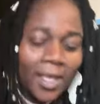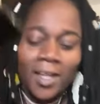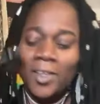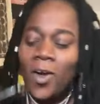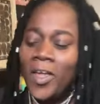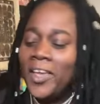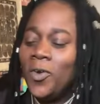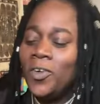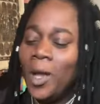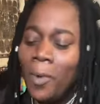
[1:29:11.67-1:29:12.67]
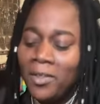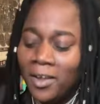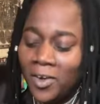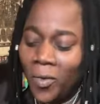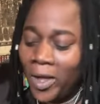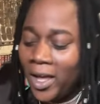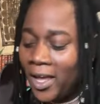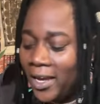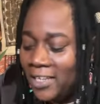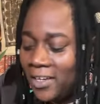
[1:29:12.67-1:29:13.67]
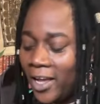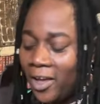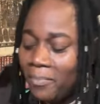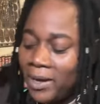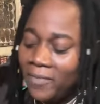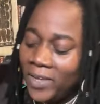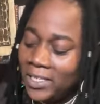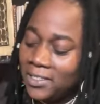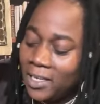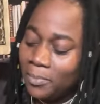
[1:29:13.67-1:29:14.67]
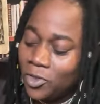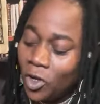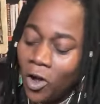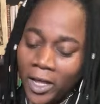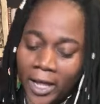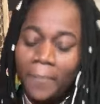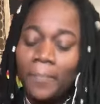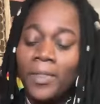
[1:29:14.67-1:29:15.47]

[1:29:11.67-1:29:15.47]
no, he couldn't come out of nowhere, Kadijah, because you manifest him. So, okay.